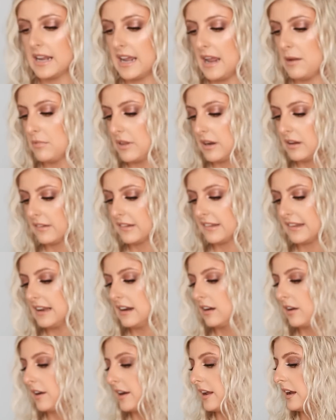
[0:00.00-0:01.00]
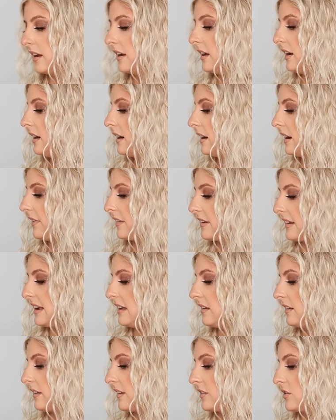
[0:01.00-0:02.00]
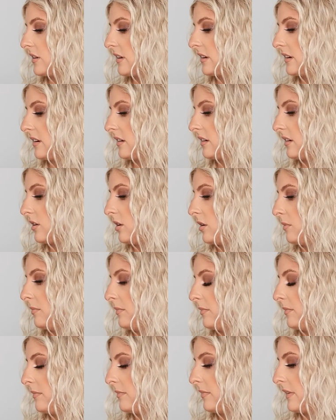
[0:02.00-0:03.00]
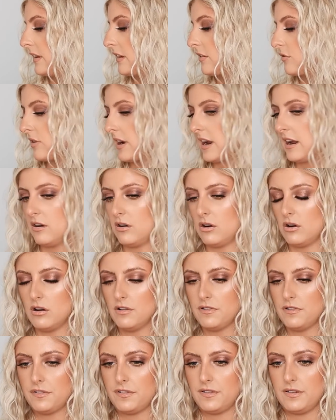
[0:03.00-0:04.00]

it came with a little seal on it. Now the seals just come straight off.